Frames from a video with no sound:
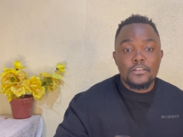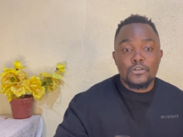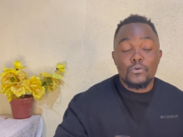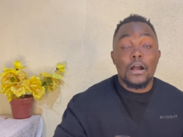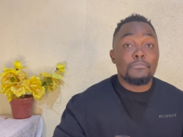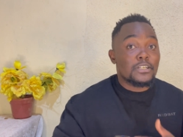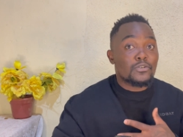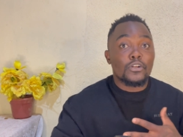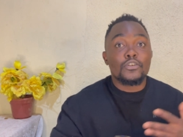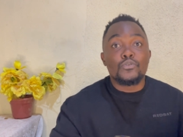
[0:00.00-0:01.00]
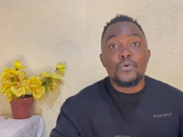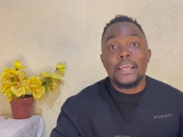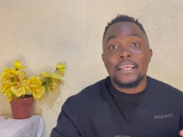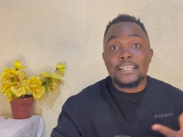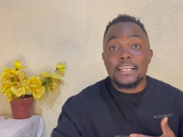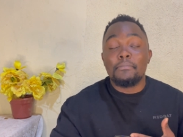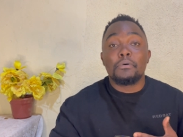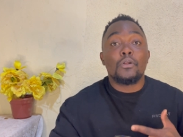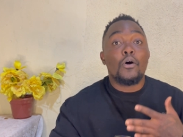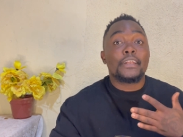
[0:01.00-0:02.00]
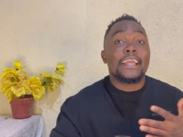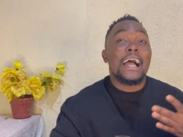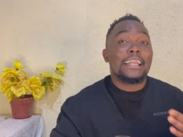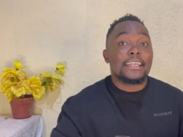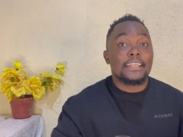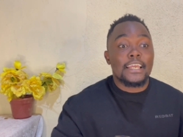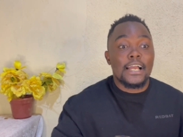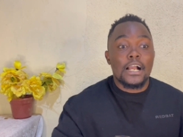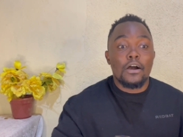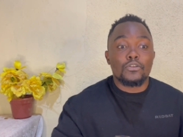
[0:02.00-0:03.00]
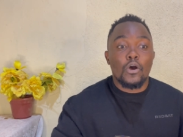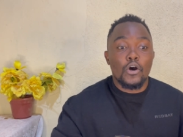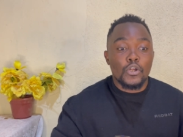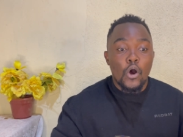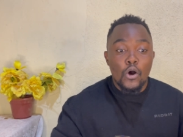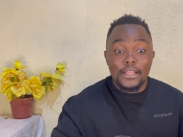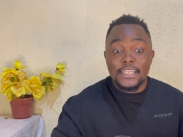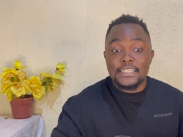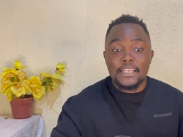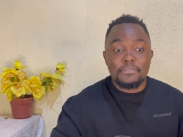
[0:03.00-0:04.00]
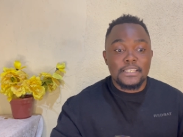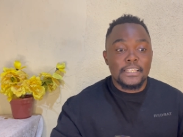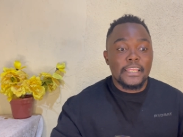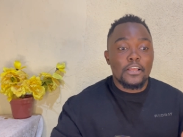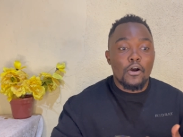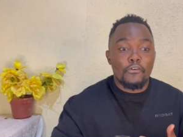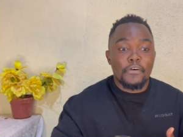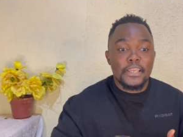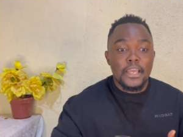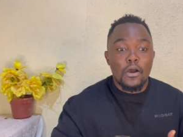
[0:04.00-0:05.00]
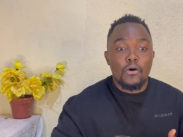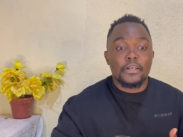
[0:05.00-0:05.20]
So I'm just going to do an example on a 100k account on all the steps that they offer here,